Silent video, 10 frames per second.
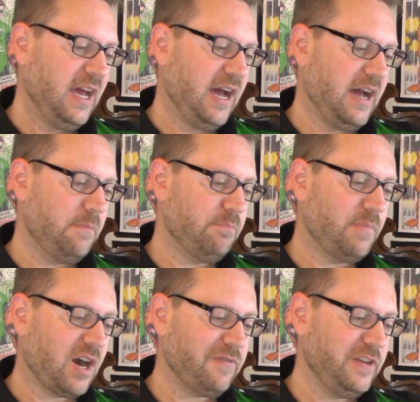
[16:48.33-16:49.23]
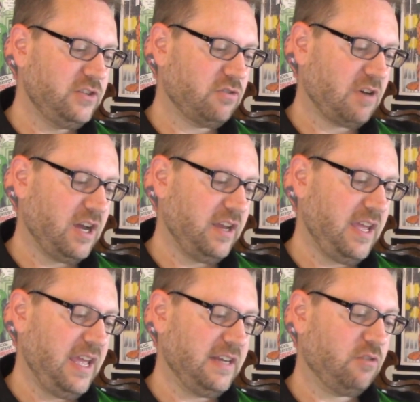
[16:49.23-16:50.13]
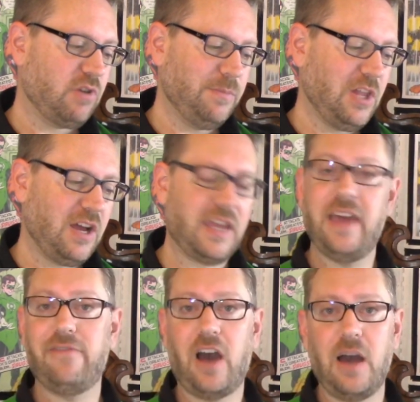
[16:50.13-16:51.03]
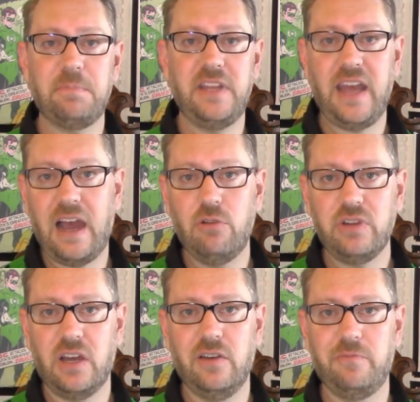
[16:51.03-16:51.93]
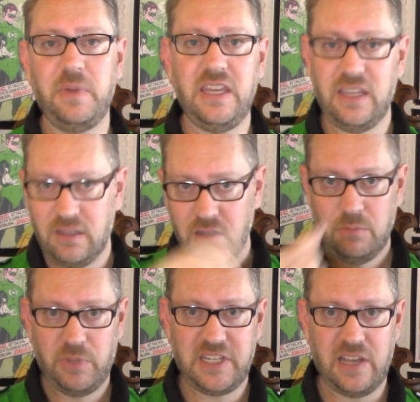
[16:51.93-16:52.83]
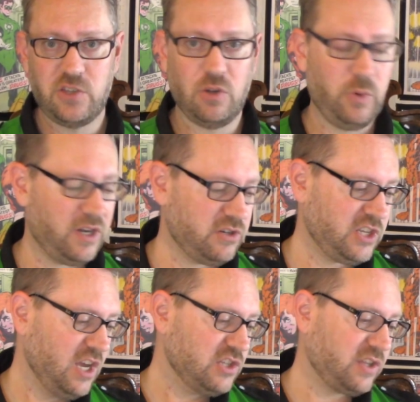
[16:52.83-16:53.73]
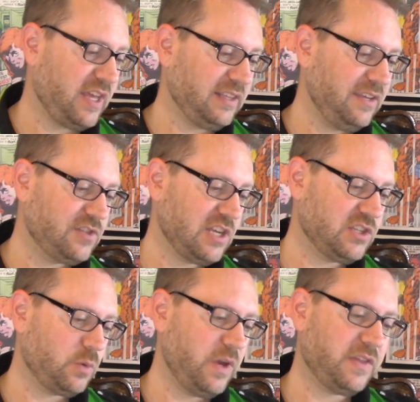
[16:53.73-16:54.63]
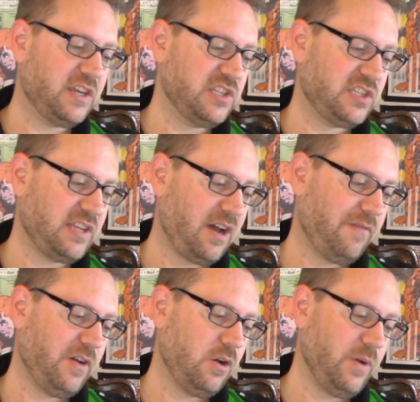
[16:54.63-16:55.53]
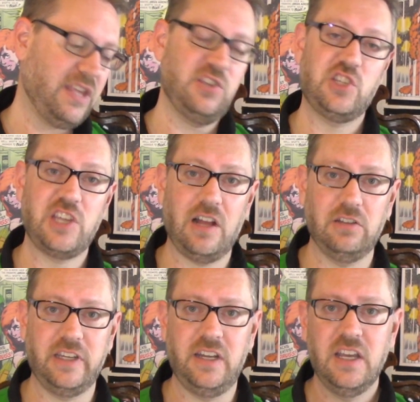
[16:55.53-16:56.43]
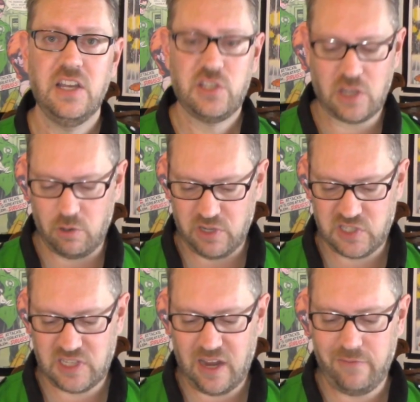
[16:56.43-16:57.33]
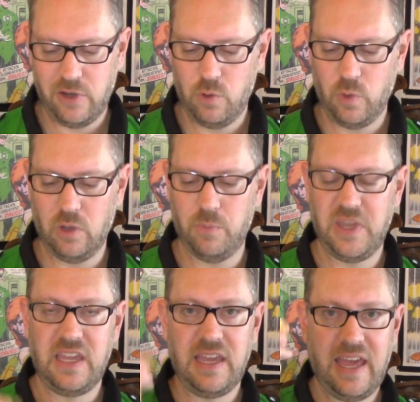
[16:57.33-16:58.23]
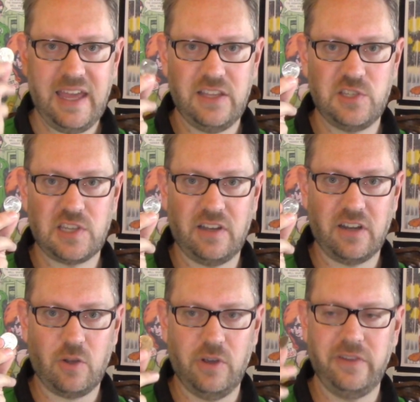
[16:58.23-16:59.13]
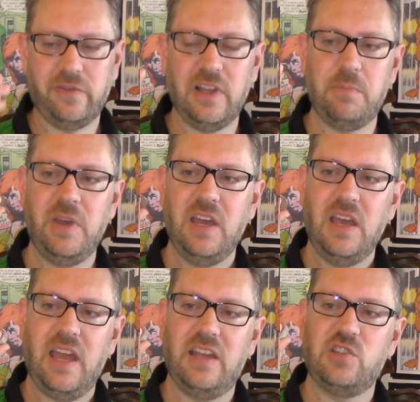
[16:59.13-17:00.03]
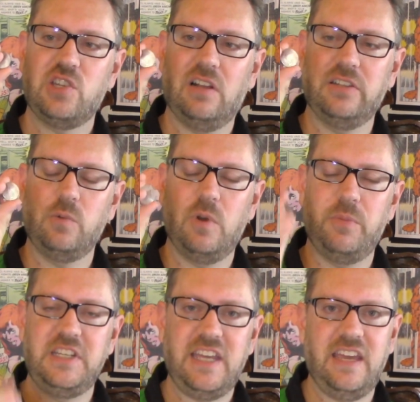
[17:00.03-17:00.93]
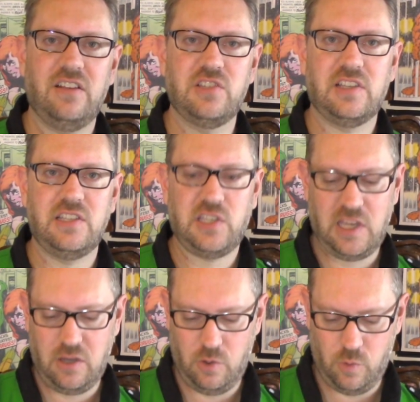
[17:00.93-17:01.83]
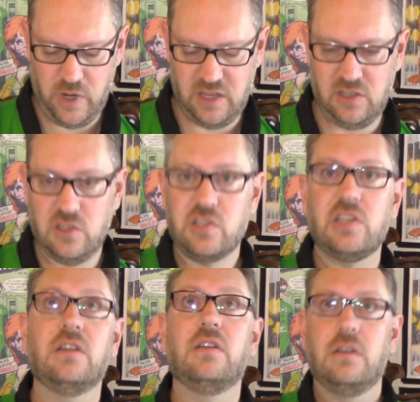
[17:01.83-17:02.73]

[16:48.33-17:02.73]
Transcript: um, Marvin Duran and Grimlock have opted out of being potential winners. So that leaves us with Gustavo and Sheldon. So Gustavo will be heads on a coin flip and Sheldon will be tails. Let's see who wins.